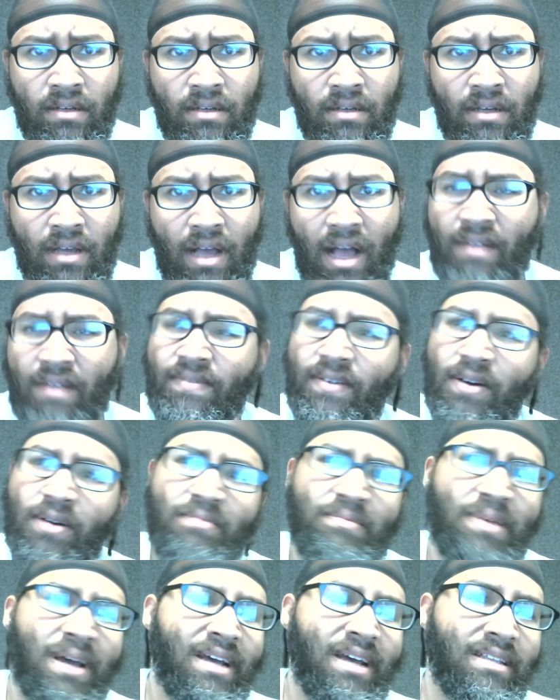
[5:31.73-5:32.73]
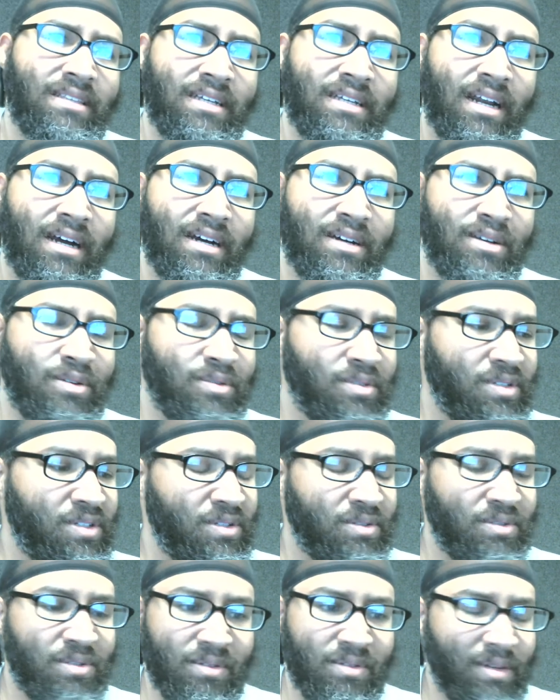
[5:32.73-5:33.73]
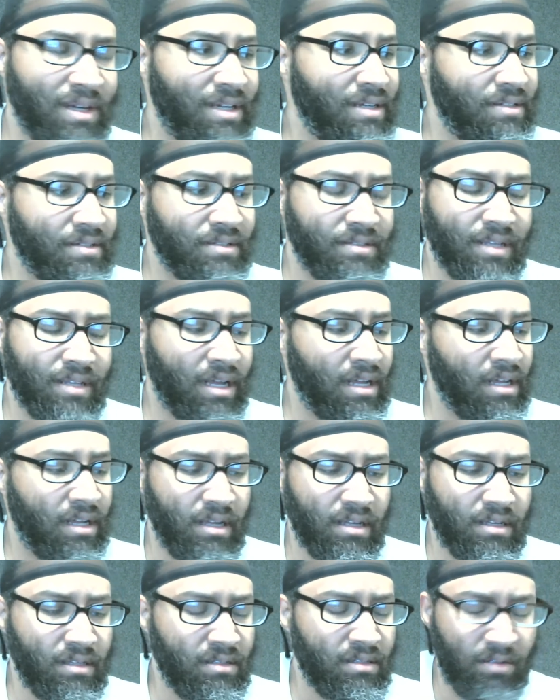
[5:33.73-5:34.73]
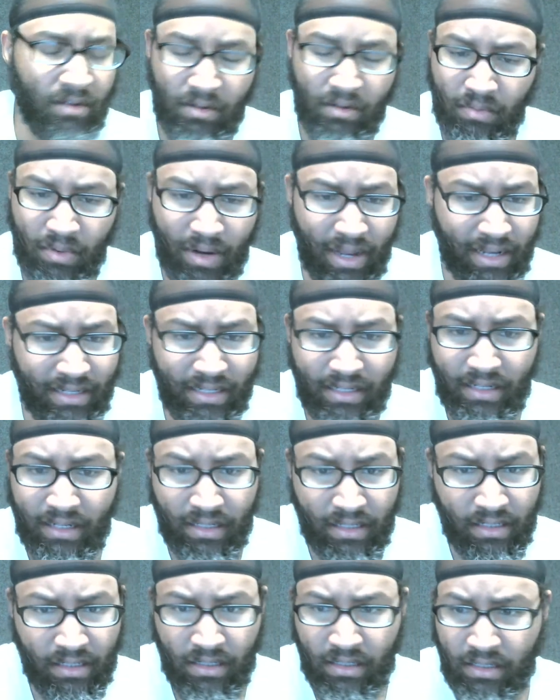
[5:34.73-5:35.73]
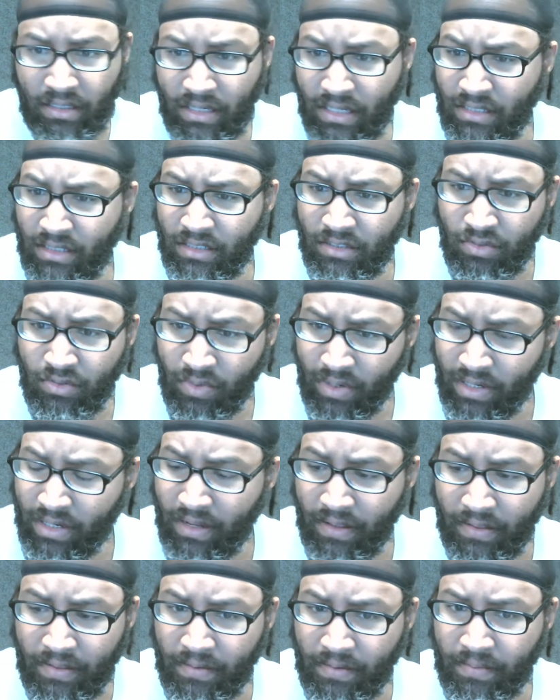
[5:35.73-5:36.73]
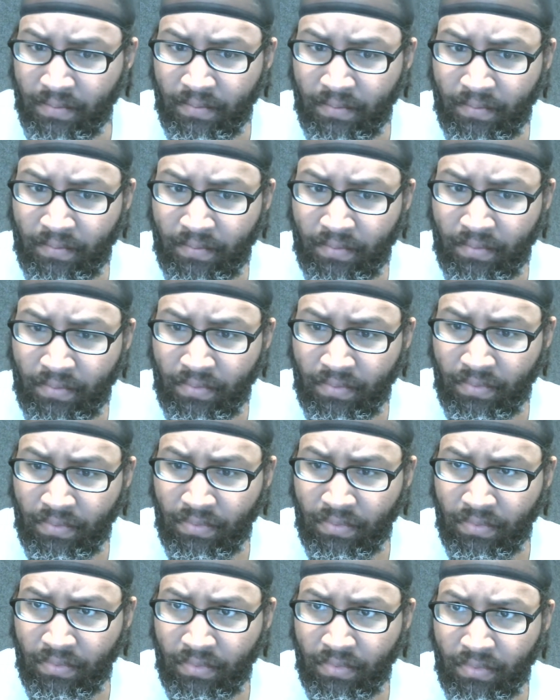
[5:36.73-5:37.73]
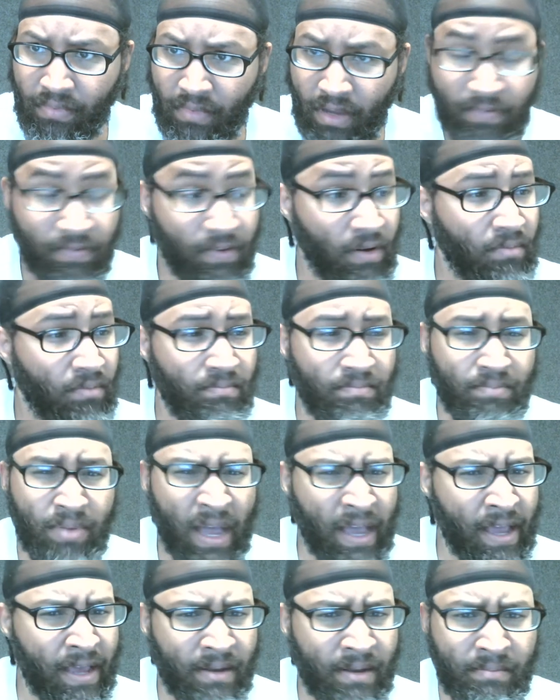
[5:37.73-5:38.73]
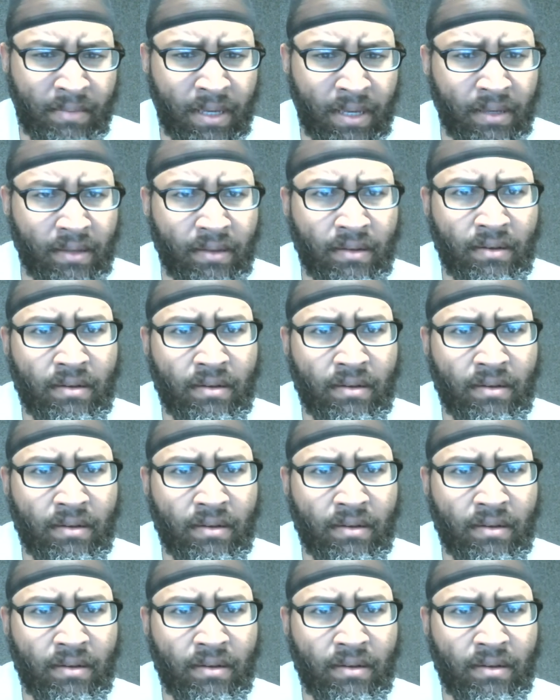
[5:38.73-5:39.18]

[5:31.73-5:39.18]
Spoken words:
I felt bad that I could only do 2 days. Where I didn't eat nothing, I didn't drink nothing. I felt bad, man.